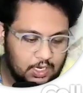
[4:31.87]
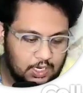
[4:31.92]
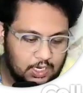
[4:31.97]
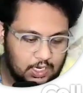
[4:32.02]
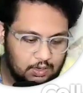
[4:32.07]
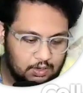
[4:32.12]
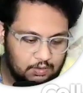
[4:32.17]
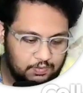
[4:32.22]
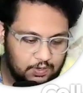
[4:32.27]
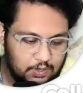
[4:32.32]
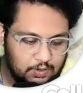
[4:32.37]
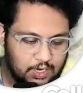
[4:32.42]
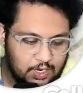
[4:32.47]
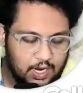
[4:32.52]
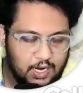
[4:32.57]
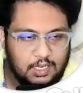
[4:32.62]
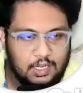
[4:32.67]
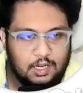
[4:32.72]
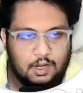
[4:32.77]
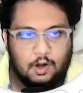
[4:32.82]
Now if you look
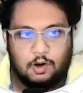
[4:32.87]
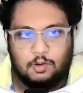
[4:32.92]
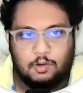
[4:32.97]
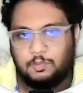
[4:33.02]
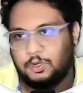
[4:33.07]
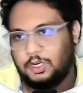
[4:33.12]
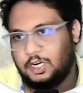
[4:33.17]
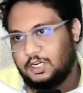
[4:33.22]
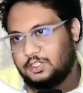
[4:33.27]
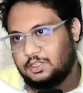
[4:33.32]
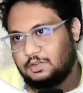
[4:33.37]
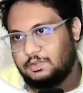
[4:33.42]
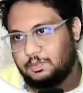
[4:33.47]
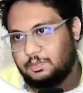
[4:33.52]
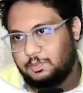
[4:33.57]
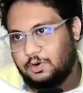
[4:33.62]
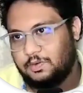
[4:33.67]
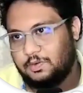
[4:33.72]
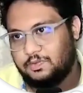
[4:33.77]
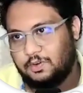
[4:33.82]
at the components of the
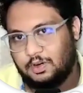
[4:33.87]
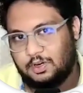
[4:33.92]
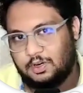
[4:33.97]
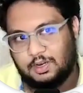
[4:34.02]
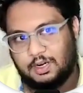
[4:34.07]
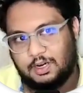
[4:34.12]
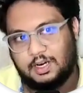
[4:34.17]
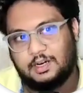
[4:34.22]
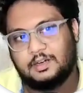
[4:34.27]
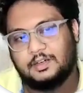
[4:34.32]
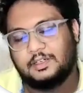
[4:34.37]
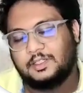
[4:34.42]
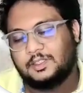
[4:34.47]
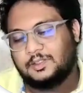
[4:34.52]
portfolio, right,